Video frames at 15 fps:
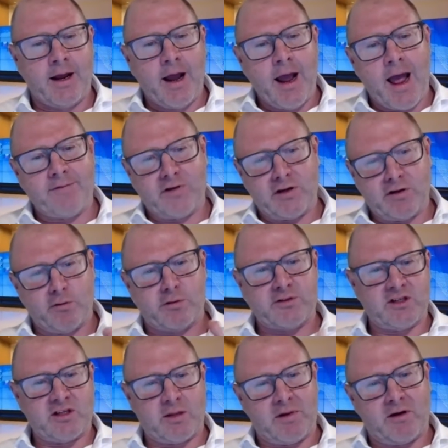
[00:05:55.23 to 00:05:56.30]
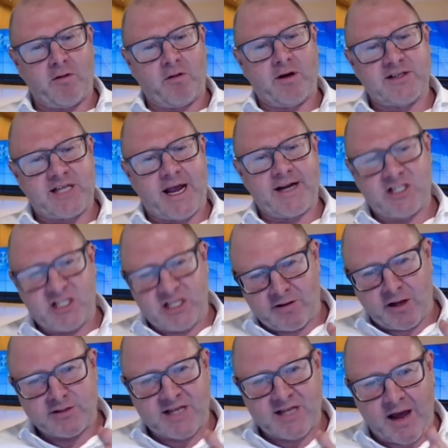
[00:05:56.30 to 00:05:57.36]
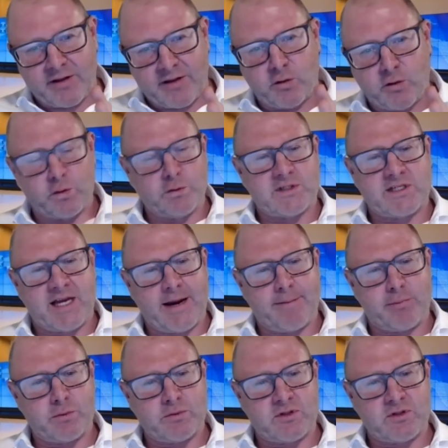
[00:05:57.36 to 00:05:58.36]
Have you looked at the mineralisation in those other core samples?